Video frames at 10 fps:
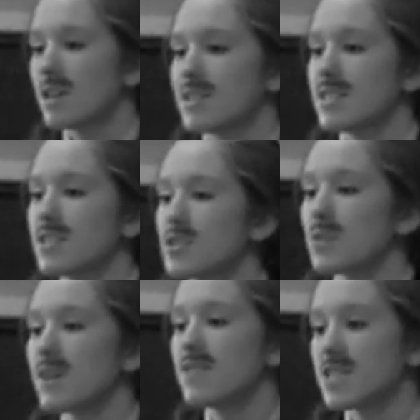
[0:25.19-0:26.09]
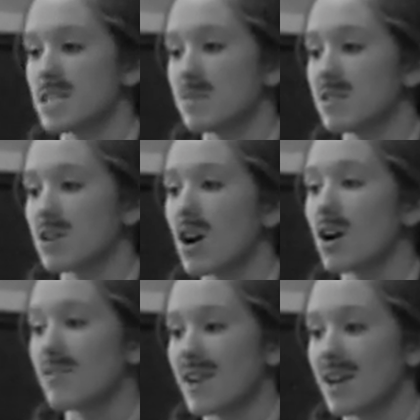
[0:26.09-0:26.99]
See, the story of the Dust Bowl is a
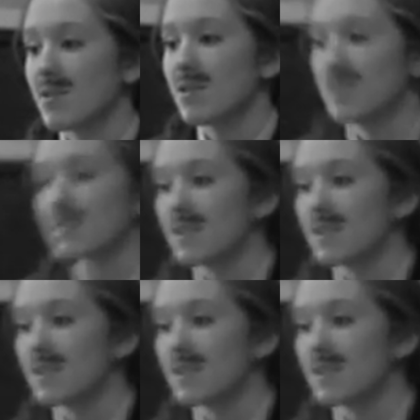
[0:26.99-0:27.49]
horrifying one.